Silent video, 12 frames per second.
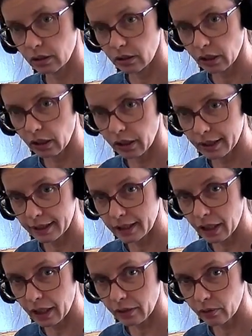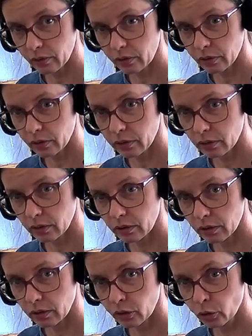and it's not
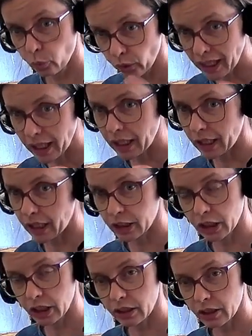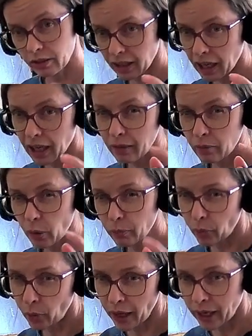greenish, it's kind of more
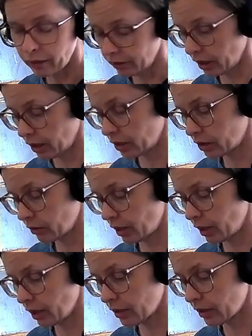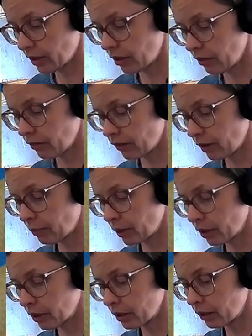brownish, right? So if I put
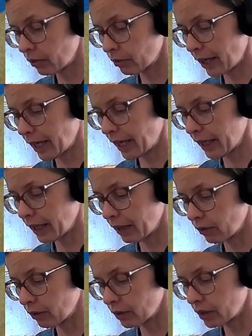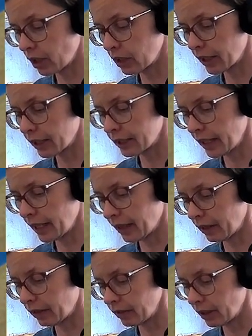a little red, then it will dull it
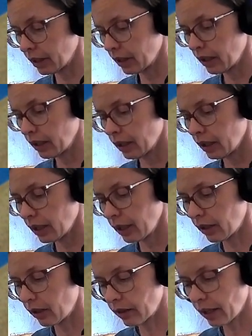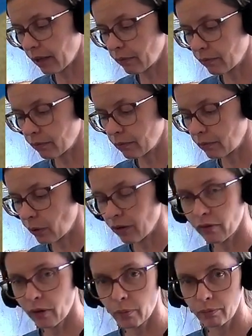down and I'll get more
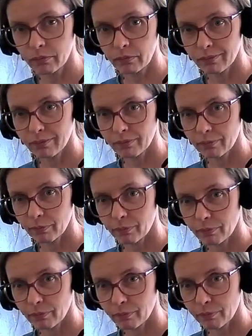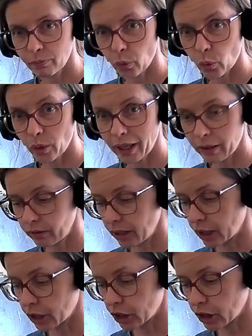of a
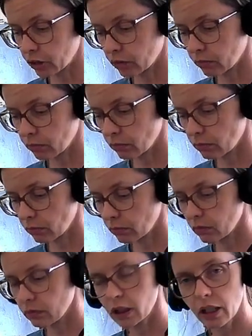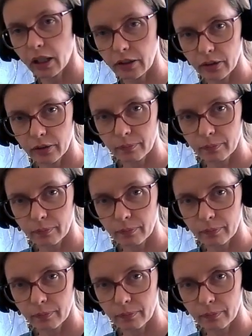brownish color.